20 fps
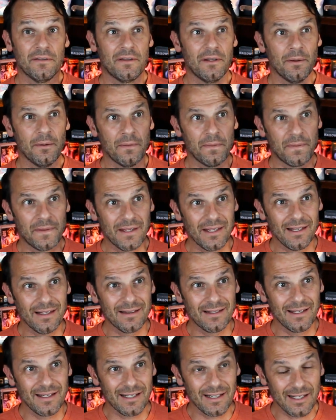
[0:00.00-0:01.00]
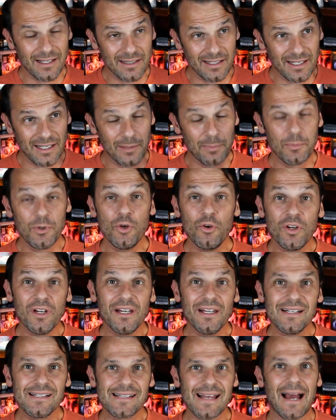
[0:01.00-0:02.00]
The the the, the
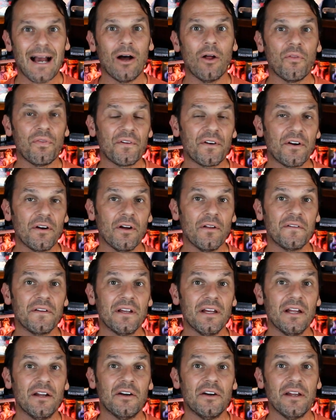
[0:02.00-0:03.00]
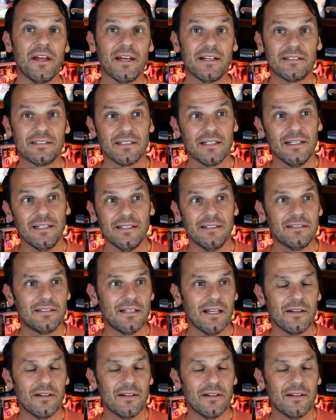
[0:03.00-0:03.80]
communities out there on the internet, it,